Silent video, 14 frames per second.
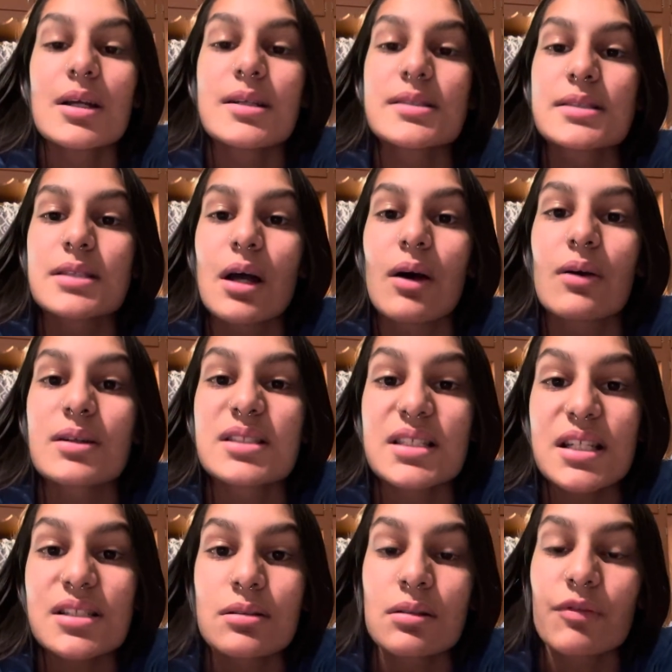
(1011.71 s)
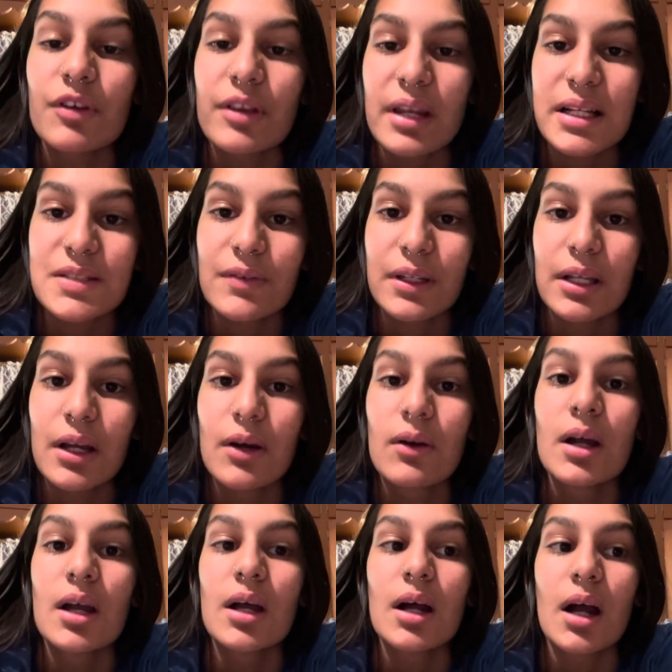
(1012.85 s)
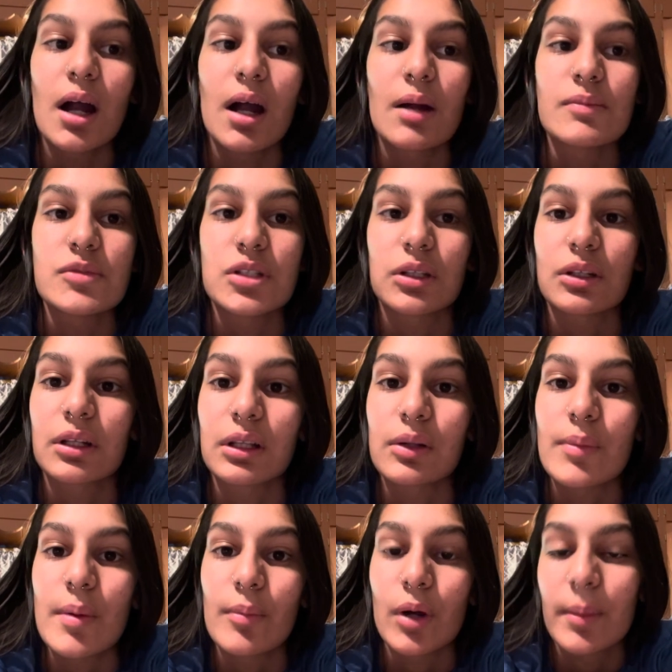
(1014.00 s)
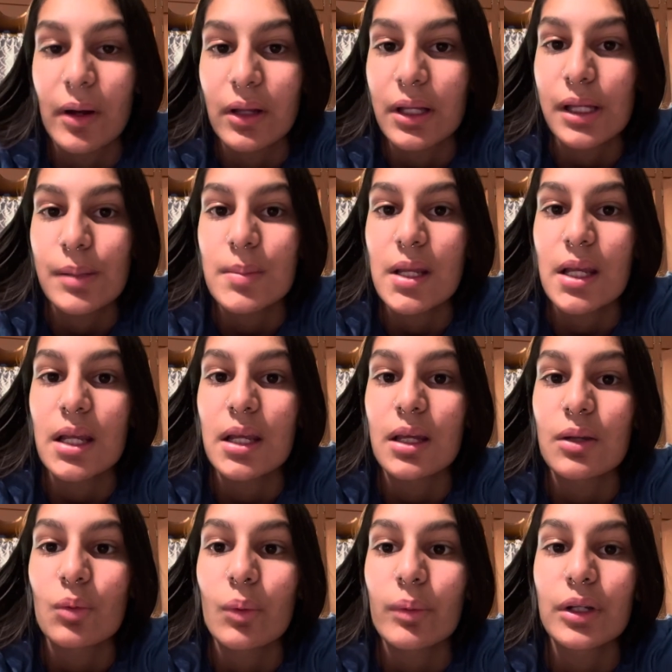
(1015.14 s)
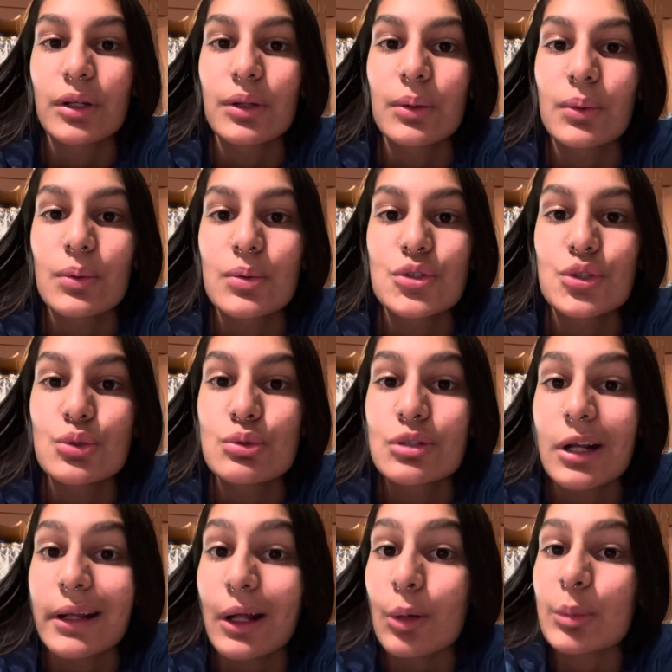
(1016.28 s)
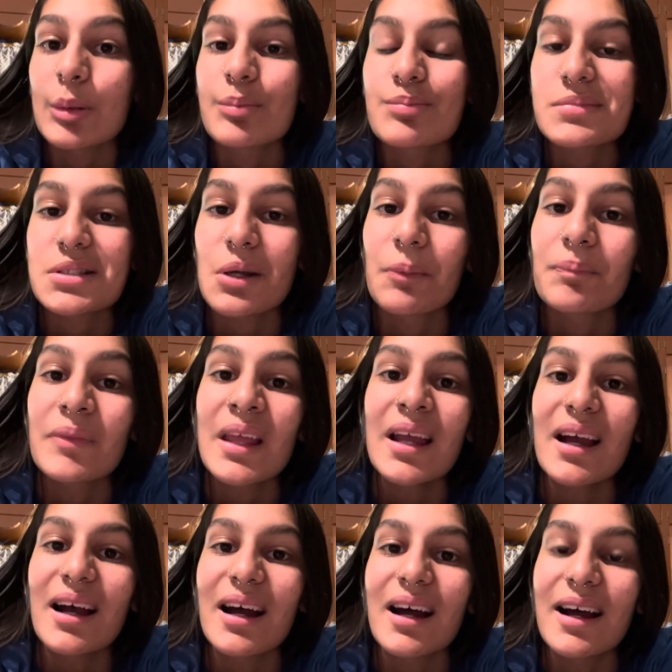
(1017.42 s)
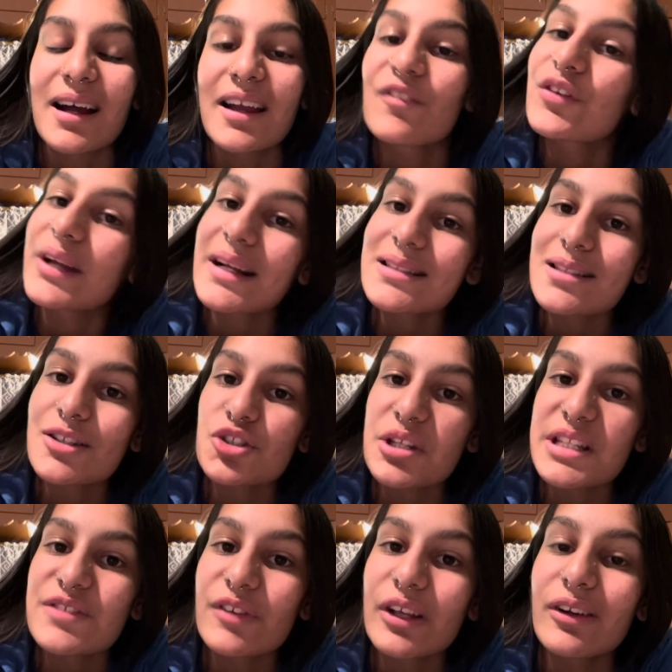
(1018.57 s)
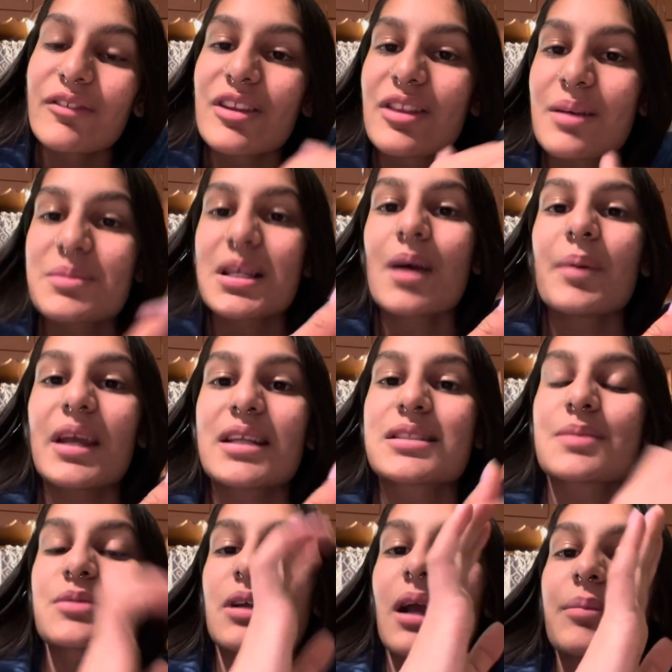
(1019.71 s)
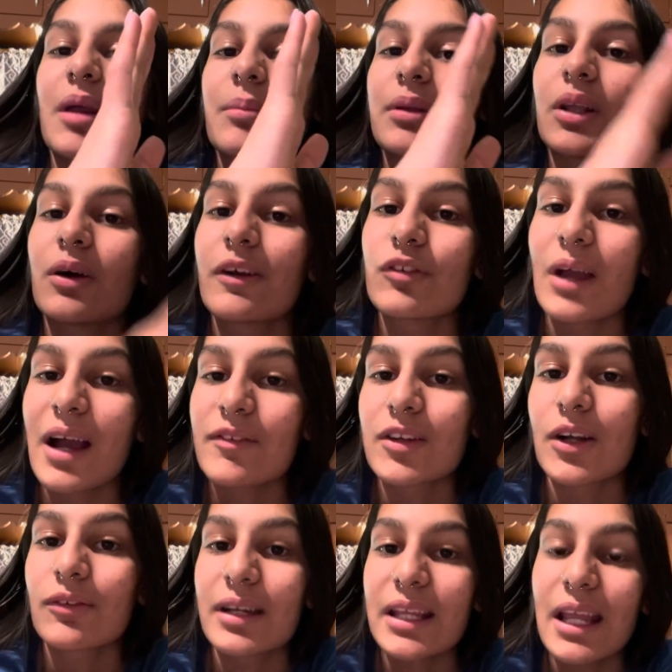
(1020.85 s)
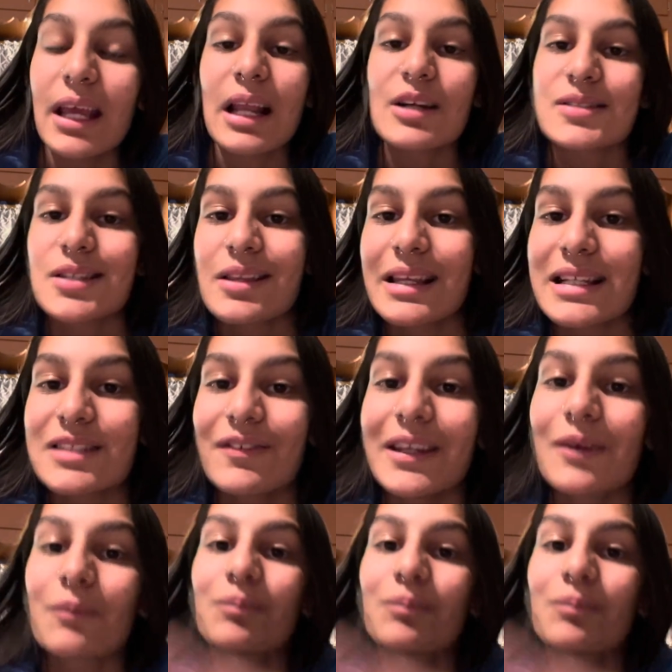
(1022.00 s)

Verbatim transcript: So stay tuned for the next video um, to learn a little bit more about him and what we're going to do to try and help him. So uh, if you guys enjoyed this video, give it a thumbs up and subscribe down below if you haven't already, and I'll see you in the next video.